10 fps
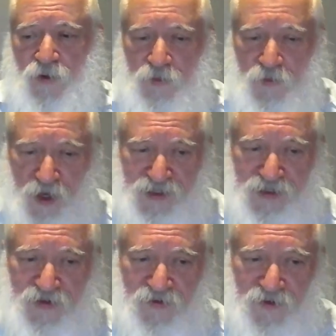We
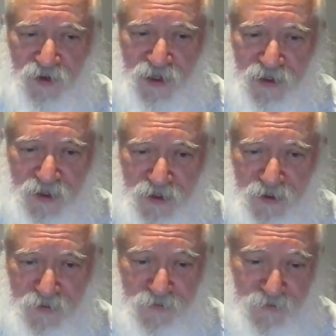must
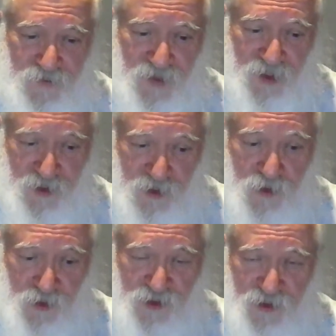
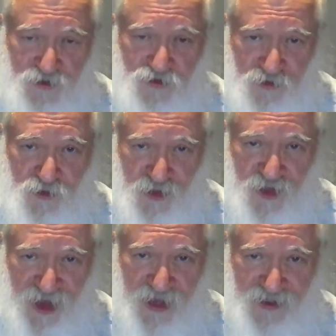use the truth
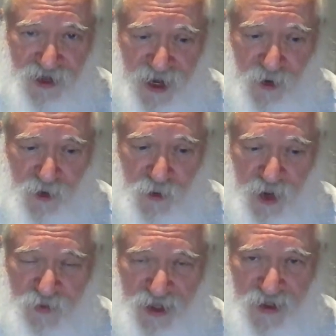as our
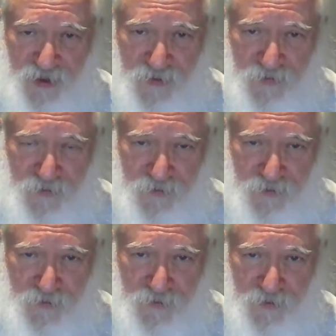weapon,
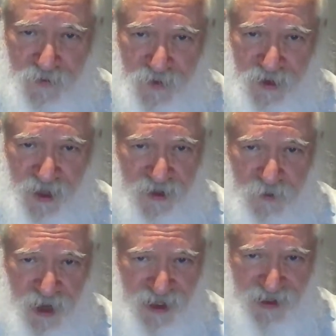
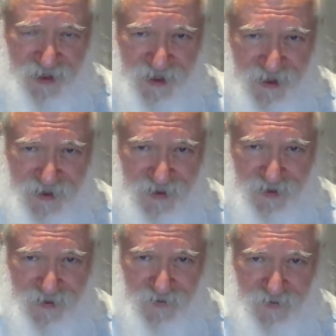not
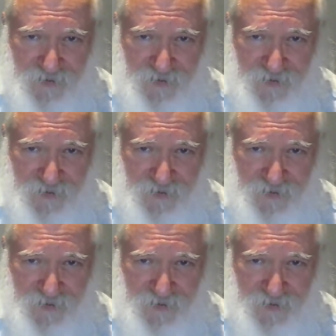politics.